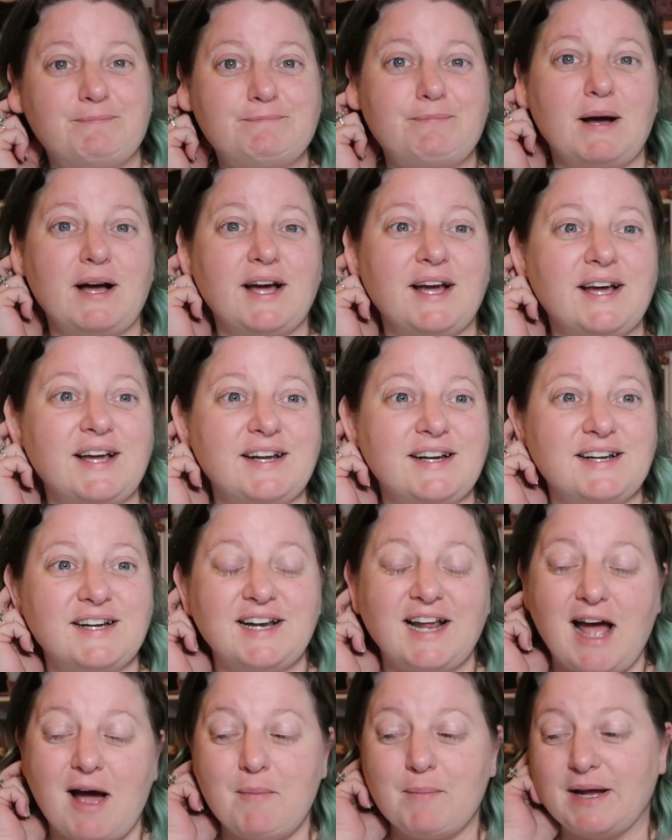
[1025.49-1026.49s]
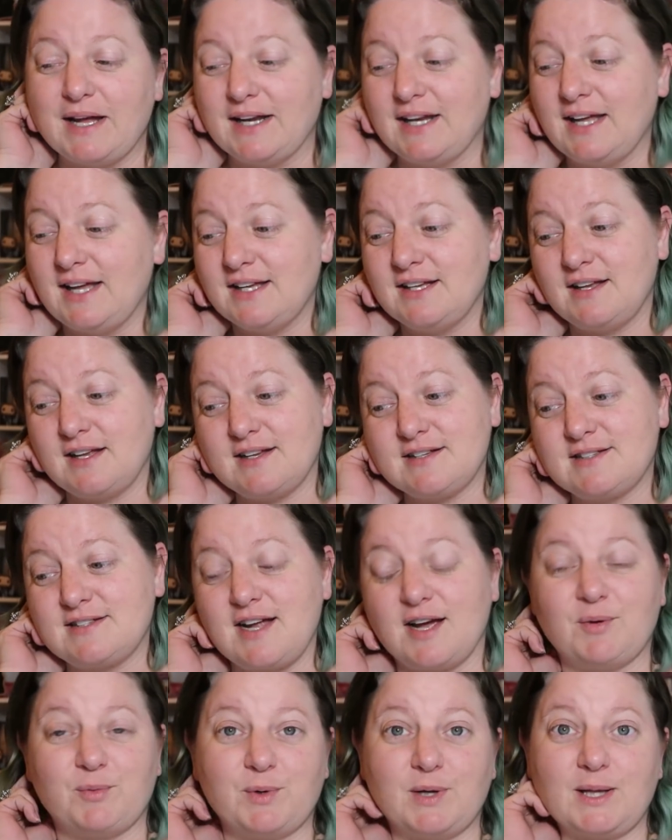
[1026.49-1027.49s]
But I mean, he is
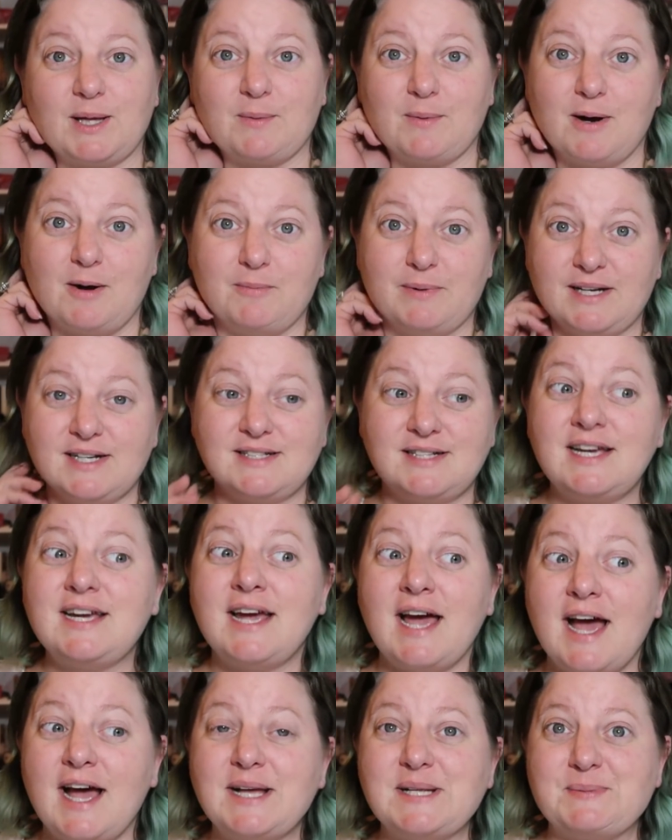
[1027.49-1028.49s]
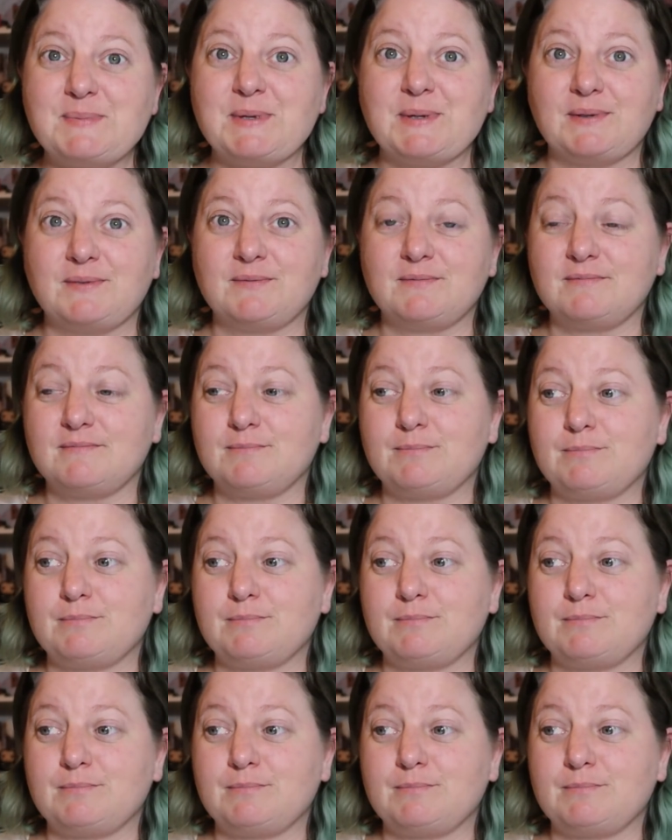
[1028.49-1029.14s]
done really well because he has been